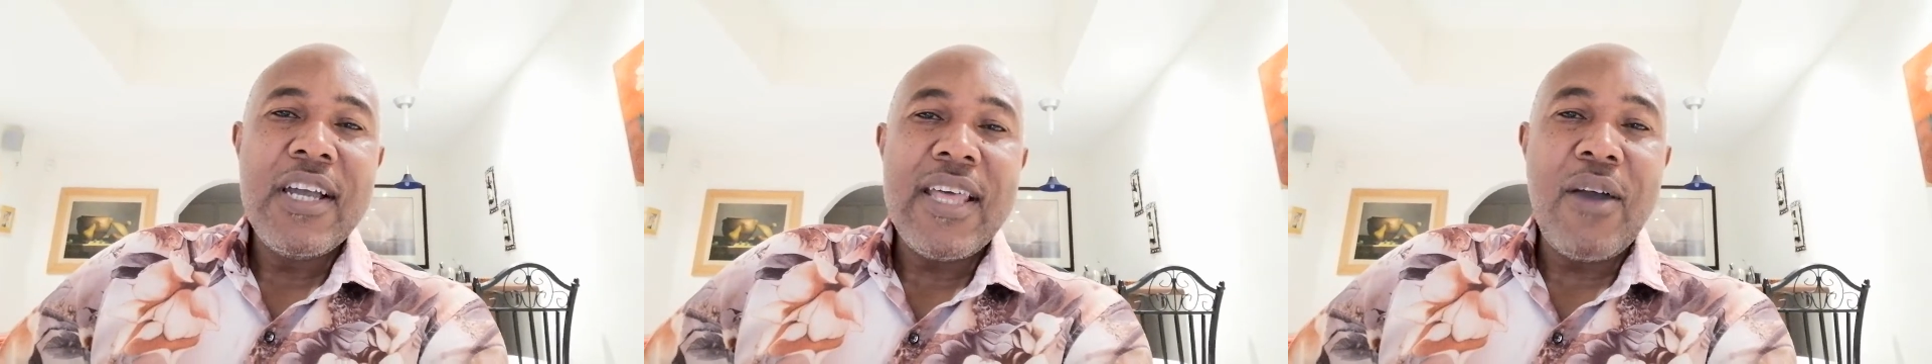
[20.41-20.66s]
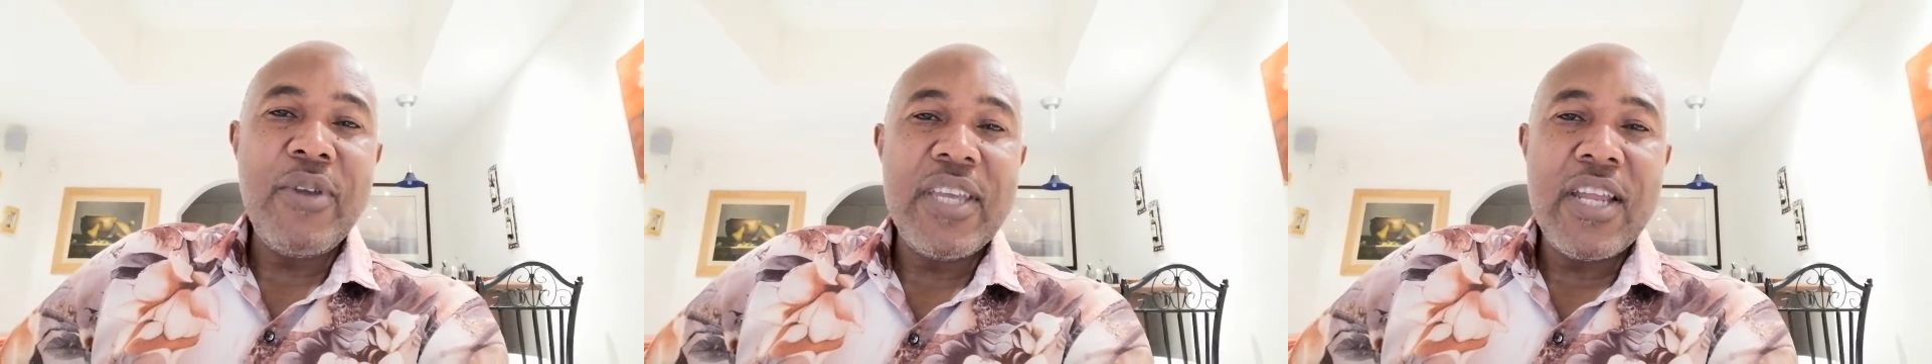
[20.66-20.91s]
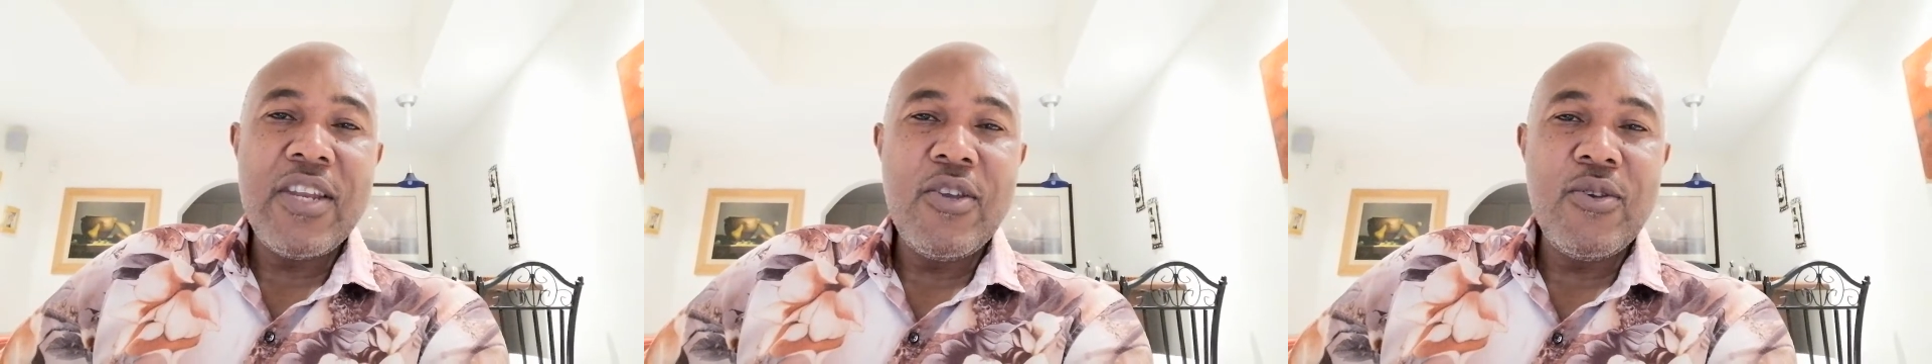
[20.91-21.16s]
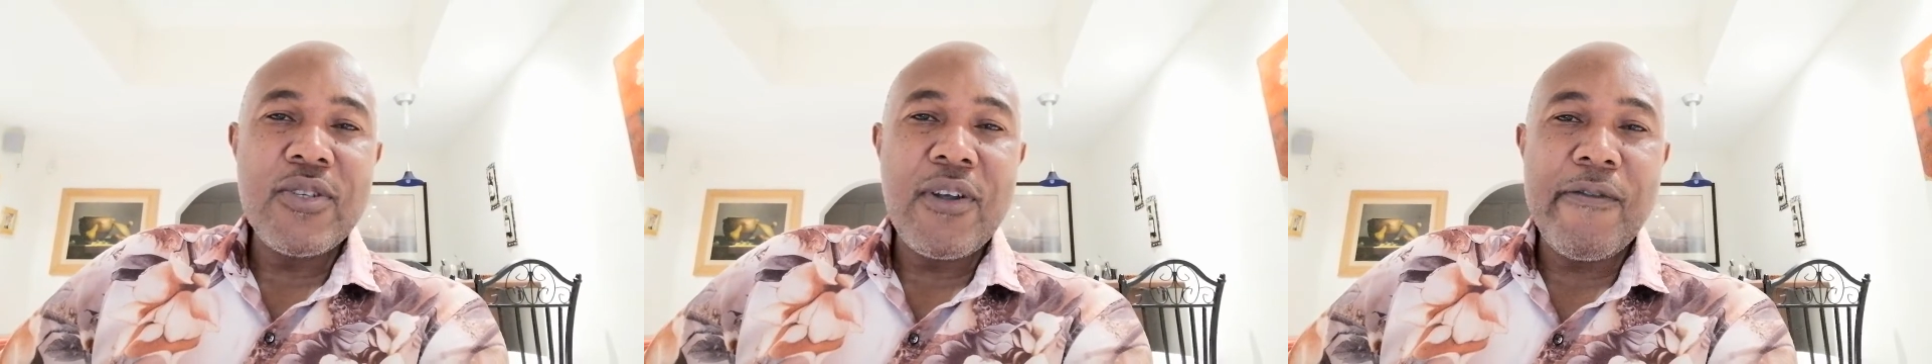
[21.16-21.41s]
that we can
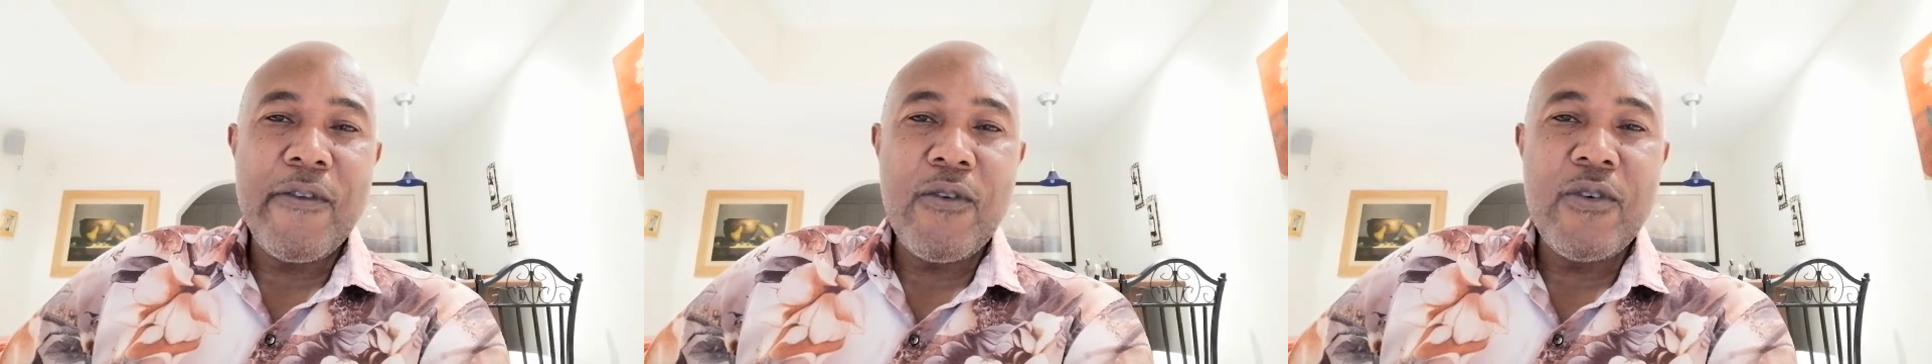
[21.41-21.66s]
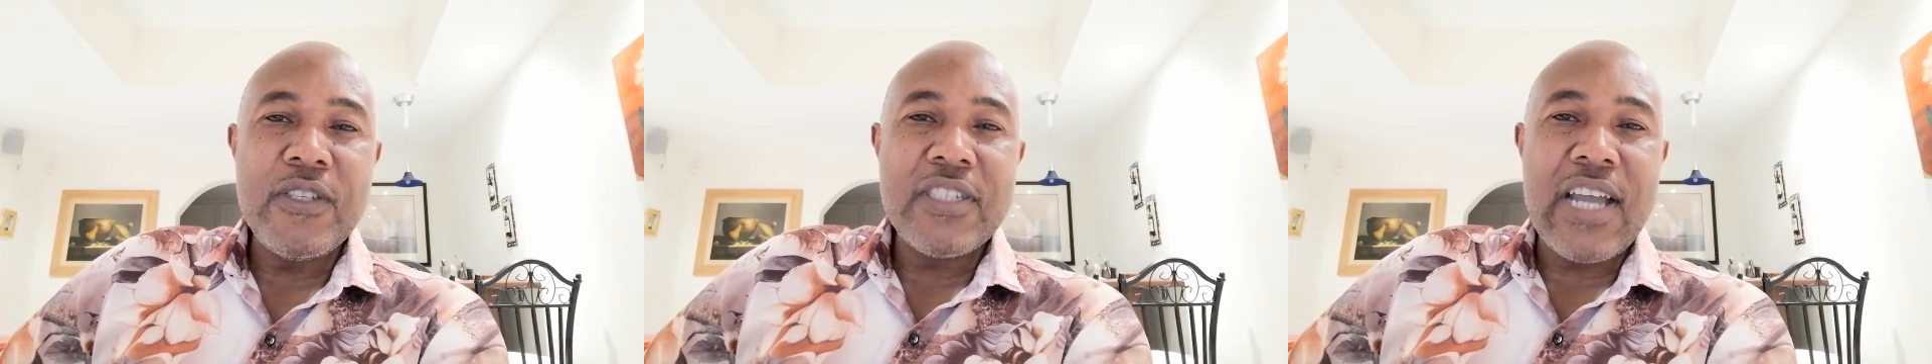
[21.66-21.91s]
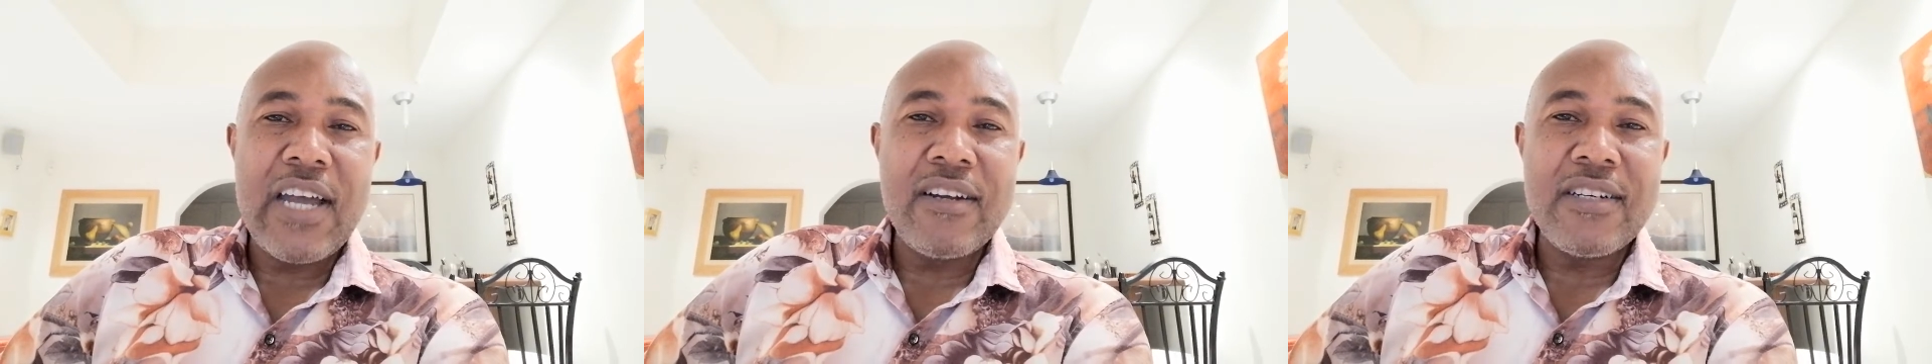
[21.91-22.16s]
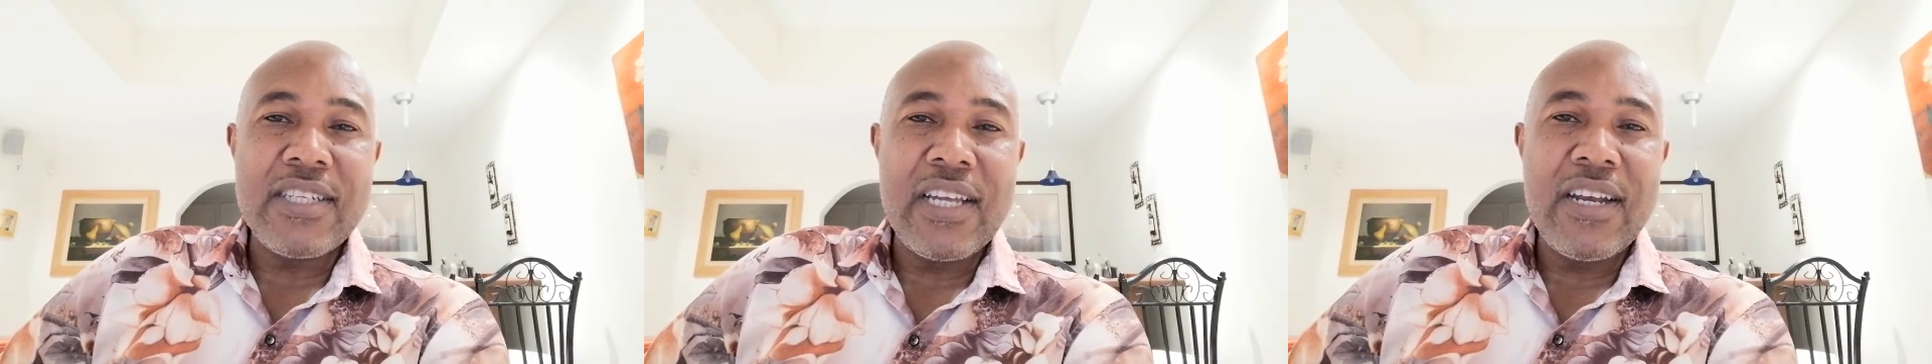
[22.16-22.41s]
use our phones and
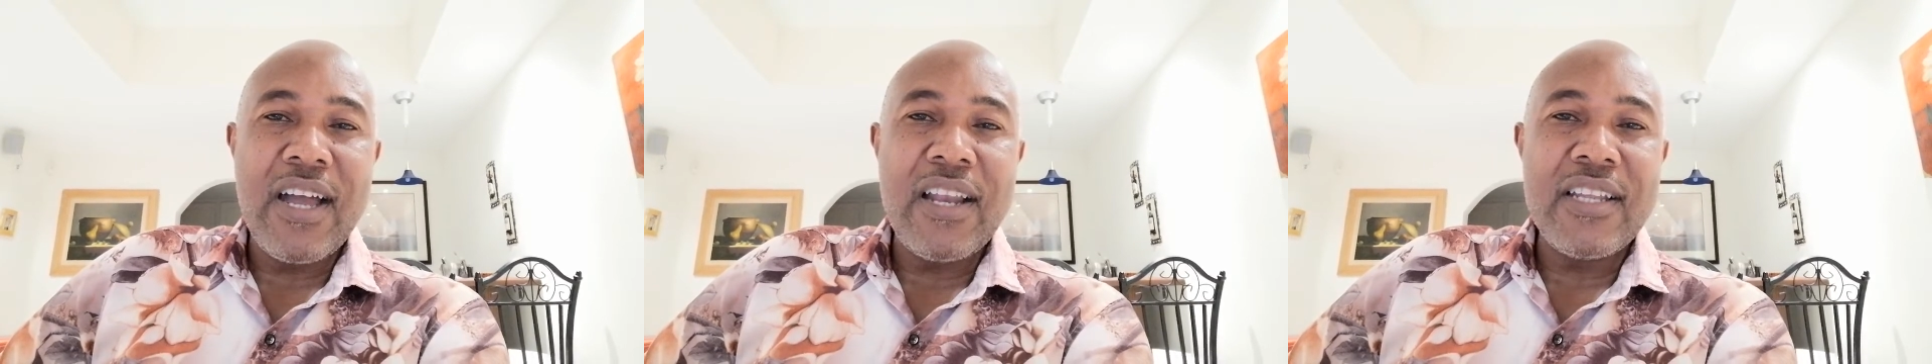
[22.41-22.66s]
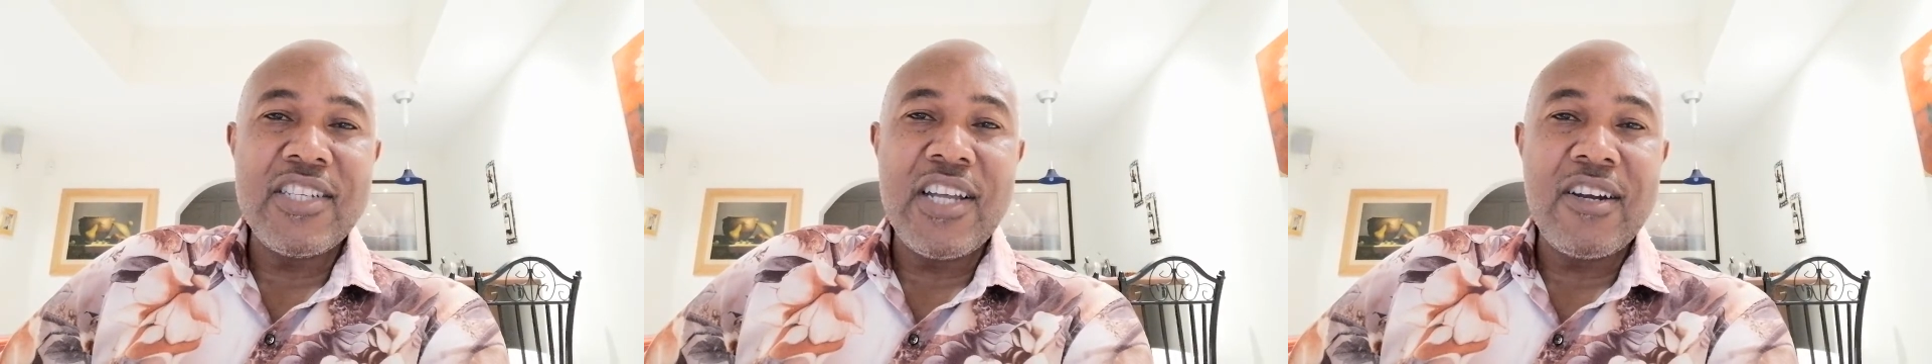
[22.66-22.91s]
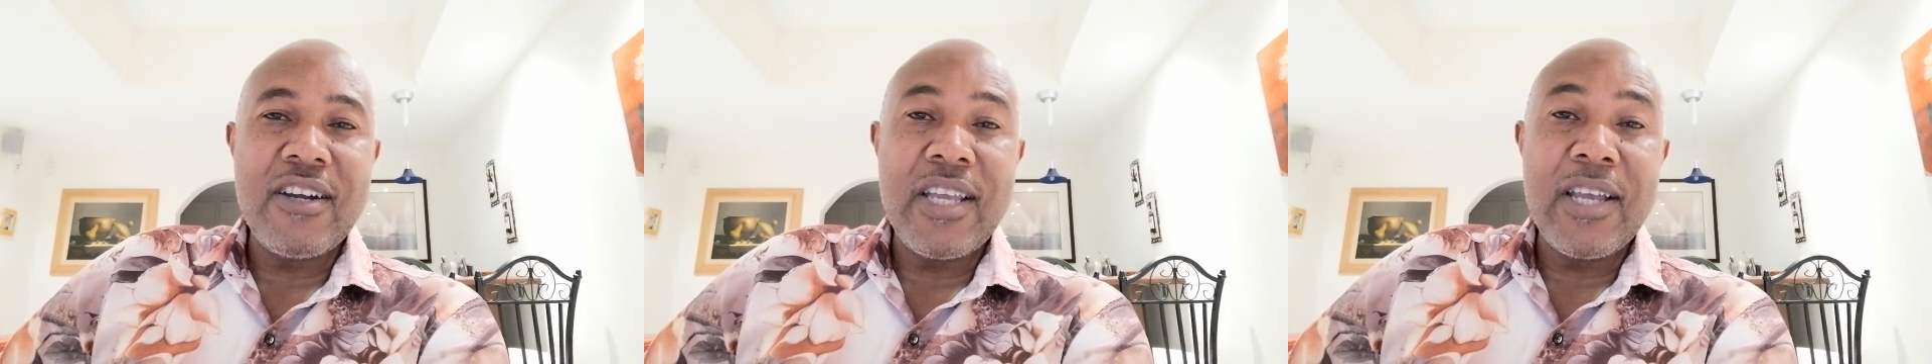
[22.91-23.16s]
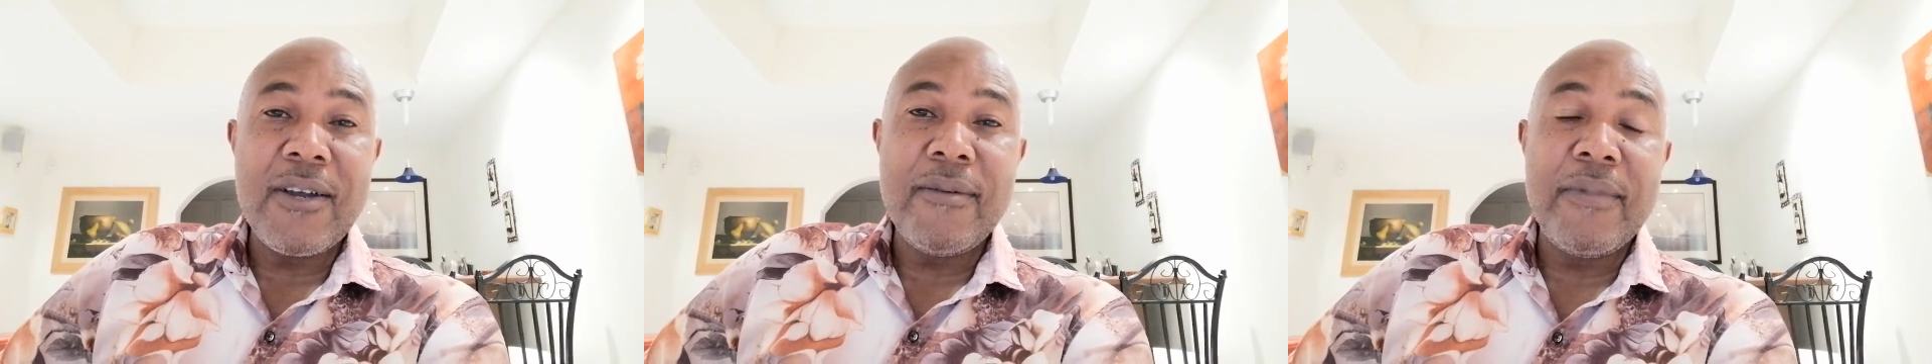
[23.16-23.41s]
our technology and earn
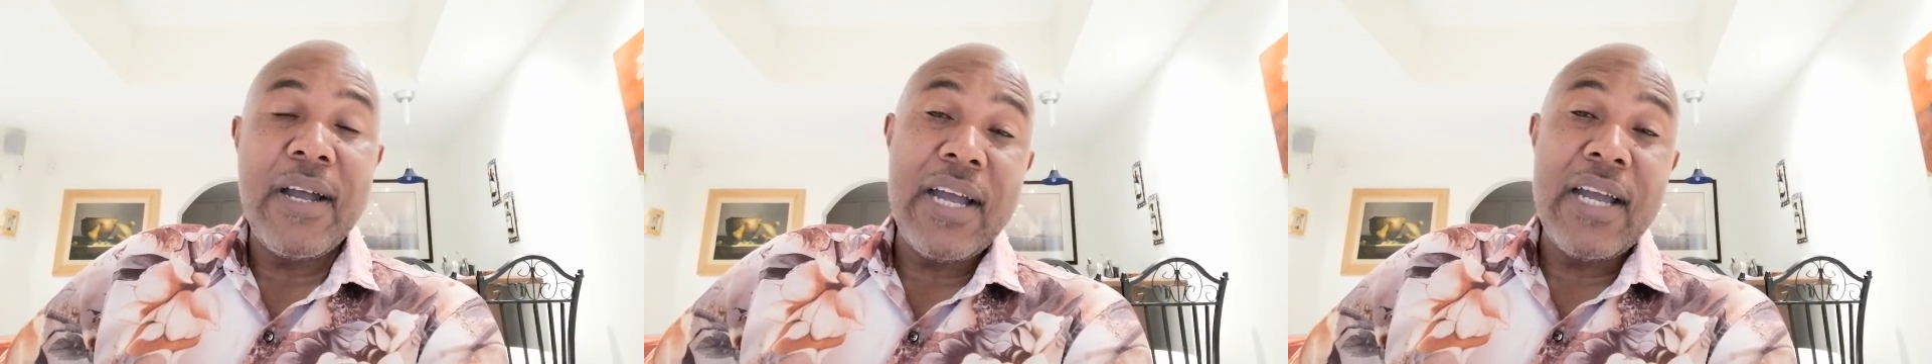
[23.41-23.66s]
income.